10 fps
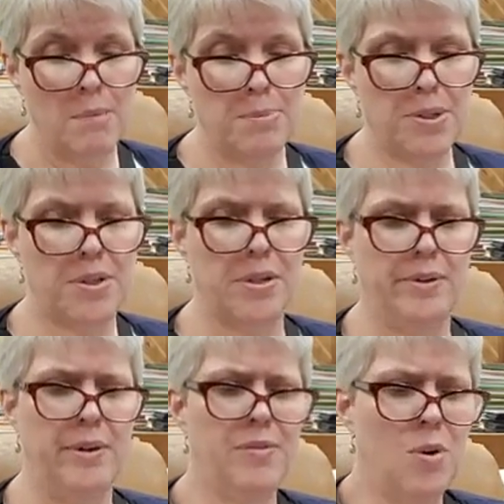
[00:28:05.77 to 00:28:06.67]
Psst,
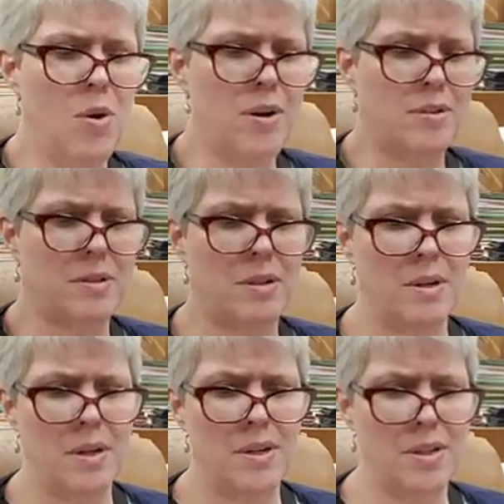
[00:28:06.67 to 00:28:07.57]
of course.
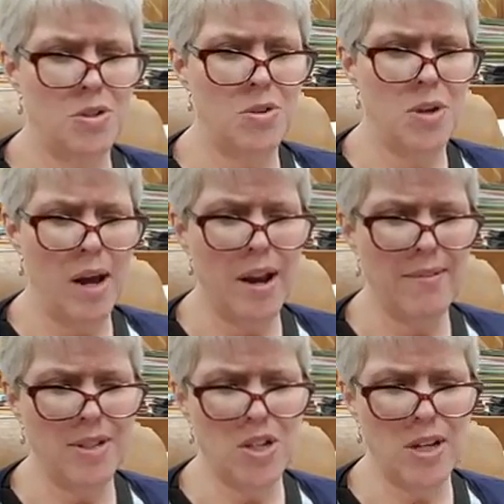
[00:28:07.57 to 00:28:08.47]
Did you not have a
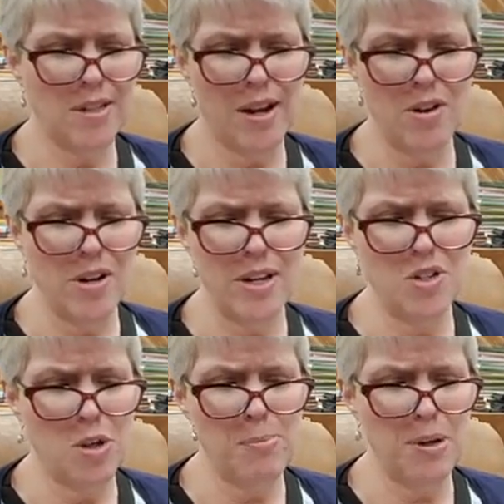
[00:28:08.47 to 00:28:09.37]
Chase Garrity
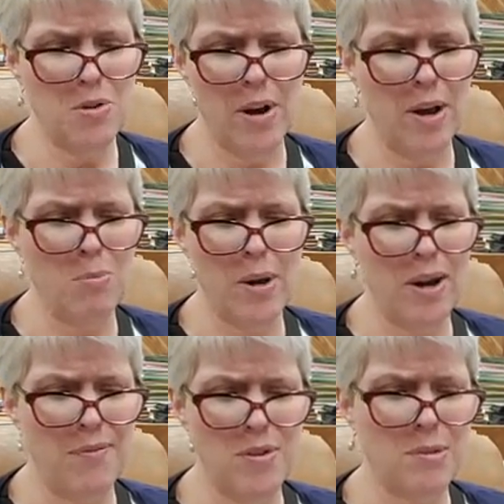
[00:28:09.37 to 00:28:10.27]
chip in your head when I
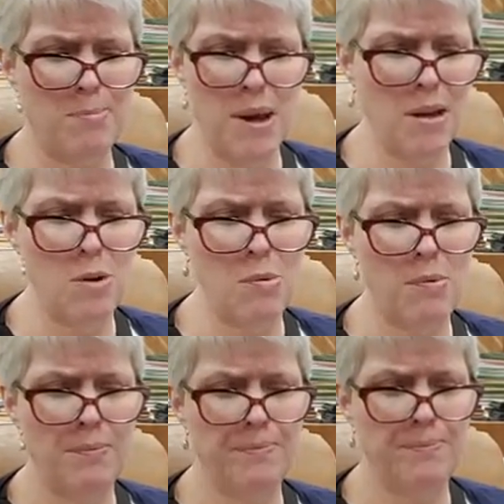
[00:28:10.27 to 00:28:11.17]
first met you?
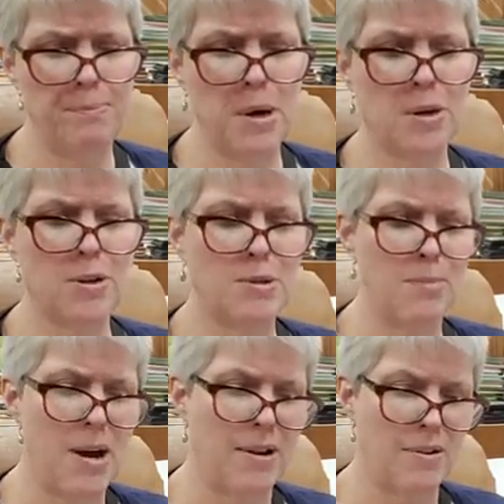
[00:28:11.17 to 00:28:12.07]
Parker
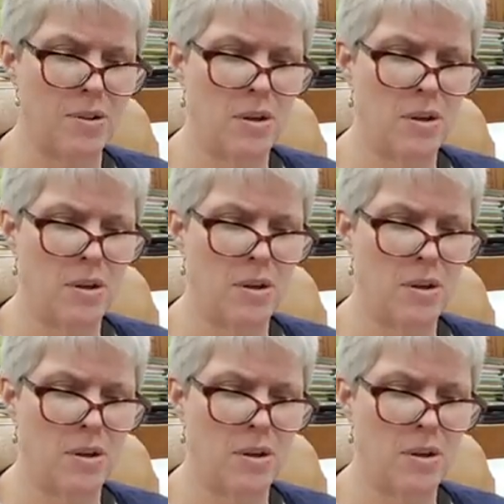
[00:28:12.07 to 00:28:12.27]
smiled.